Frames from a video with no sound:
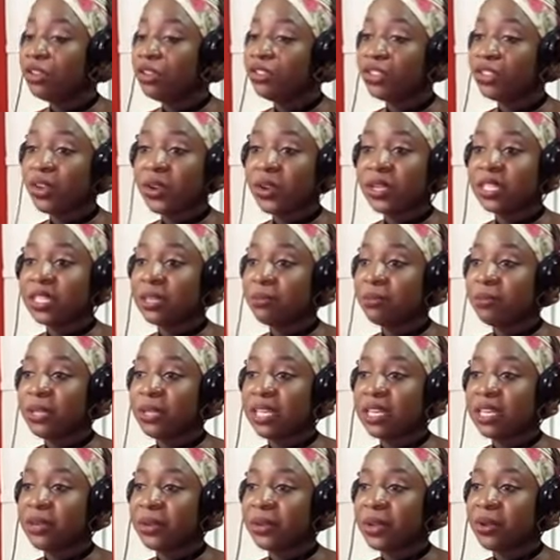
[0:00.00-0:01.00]
During the
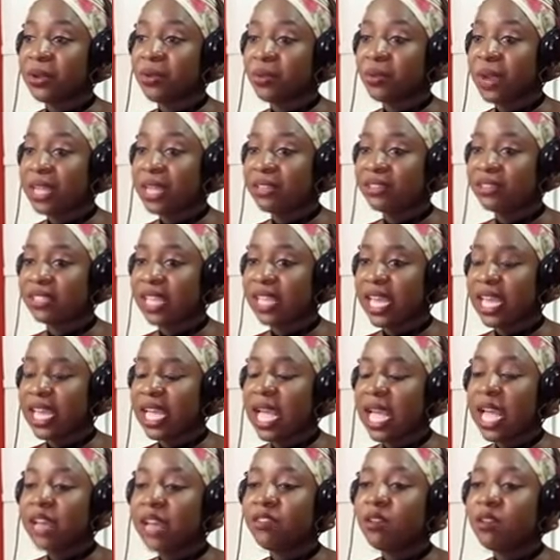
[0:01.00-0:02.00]
plenary on Wednesday,
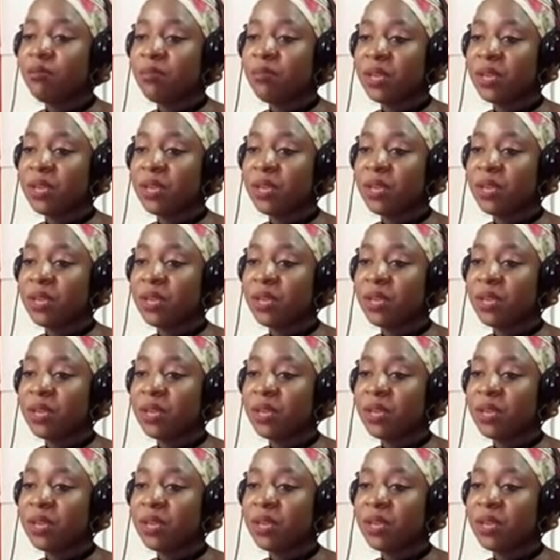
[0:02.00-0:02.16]
the